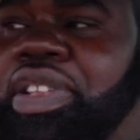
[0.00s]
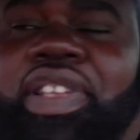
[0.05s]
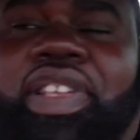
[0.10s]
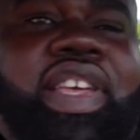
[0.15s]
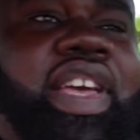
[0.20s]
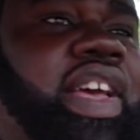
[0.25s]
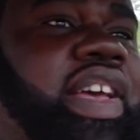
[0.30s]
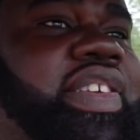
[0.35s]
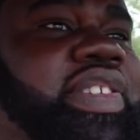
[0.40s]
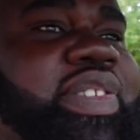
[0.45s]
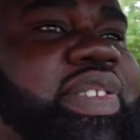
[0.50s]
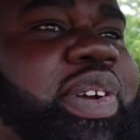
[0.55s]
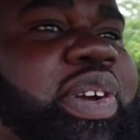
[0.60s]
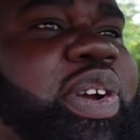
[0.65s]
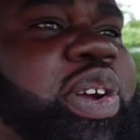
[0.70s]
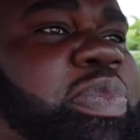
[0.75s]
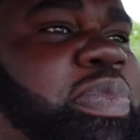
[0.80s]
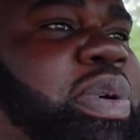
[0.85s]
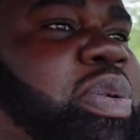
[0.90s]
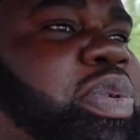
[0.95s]
Yes,
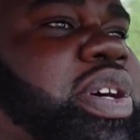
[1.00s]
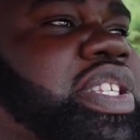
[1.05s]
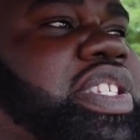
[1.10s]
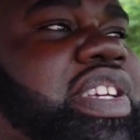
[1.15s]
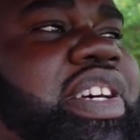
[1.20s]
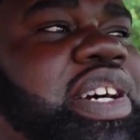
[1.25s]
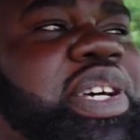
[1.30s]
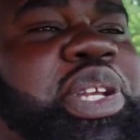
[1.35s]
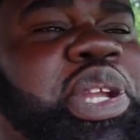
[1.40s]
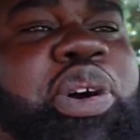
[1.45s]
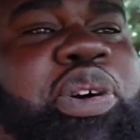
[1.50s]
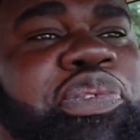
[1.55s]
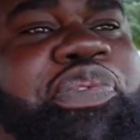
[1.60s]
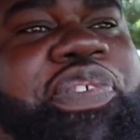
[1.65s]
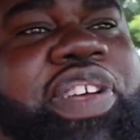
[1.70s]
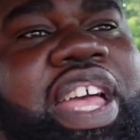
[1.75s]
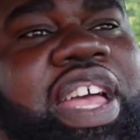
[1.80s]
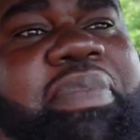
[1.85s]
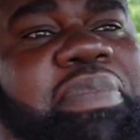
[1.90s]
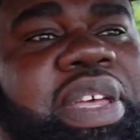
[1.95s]
sir. But what's good, though,
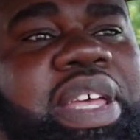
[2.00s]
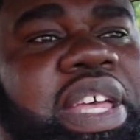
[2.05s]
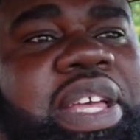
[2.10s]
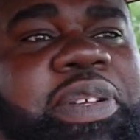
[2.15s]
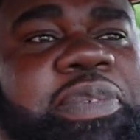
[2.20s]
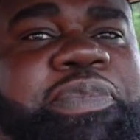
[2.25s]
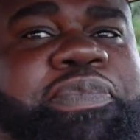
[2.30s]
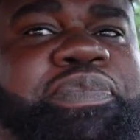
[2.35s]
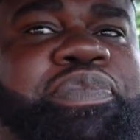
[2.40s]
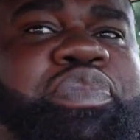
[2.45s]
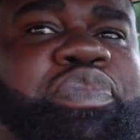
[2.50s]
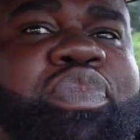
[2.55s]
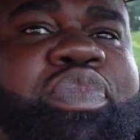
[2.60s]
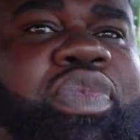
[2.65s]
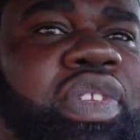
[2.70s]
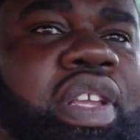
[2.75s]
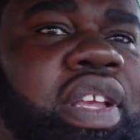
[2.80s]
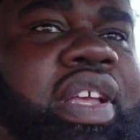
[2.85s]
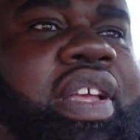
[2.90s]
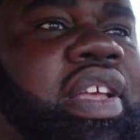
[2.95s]
fam, man?
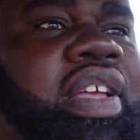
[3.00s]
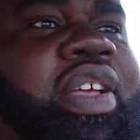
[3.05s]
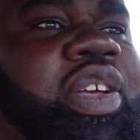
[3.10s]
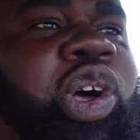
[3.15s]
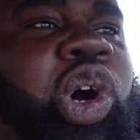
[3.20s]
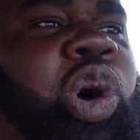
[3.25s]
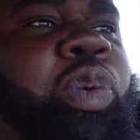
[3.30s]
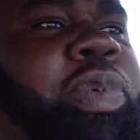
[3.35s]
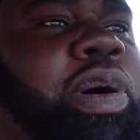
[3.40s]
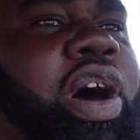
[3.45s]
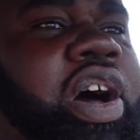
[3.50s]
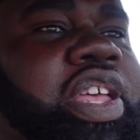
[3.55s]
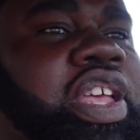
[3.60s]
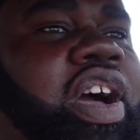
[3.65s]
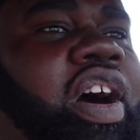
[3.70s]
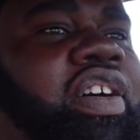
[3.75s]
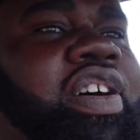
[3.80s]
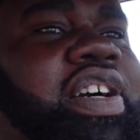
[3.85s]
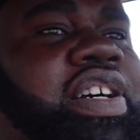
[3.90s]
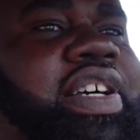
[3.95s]
Hope all
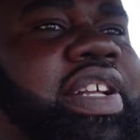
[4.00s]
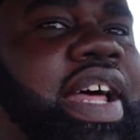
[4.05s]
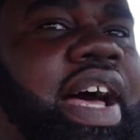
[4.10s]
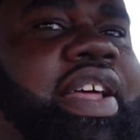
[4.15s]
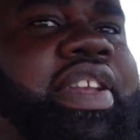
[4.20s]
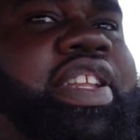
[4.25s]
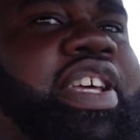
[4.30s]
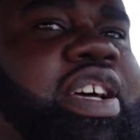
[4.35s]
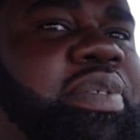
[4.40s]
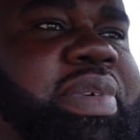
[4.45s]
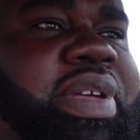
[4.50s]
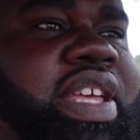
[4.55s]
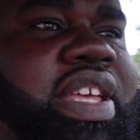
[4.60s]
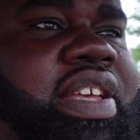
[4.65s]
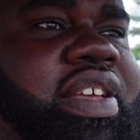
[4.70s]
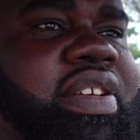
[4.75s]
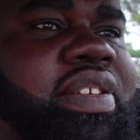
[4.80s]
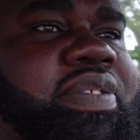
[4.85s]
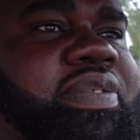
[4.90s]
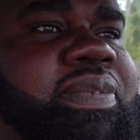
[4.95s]
y'all good out there,
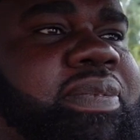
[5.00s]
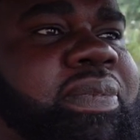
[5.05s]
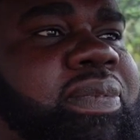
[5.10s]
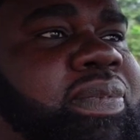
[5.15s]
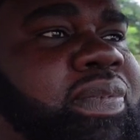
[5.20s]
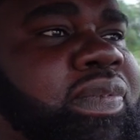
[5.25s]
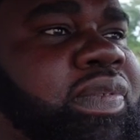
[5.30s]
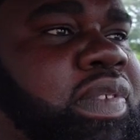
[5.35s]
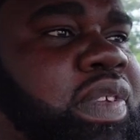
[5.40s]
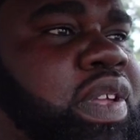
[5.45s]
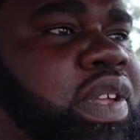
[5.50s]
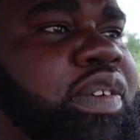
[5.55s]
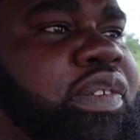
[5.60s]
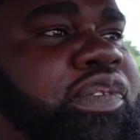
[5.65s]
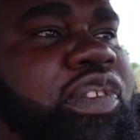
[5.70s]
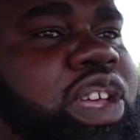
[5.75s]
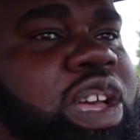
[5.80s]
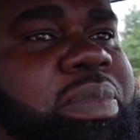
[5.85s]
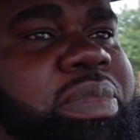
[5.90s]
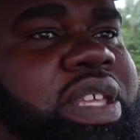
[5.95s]
man.
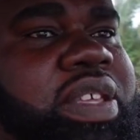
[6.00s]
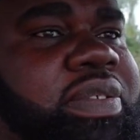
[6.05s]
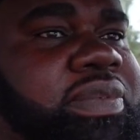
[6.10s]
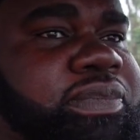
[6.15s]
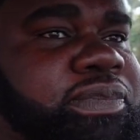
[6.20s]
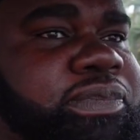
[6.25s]
Feel me?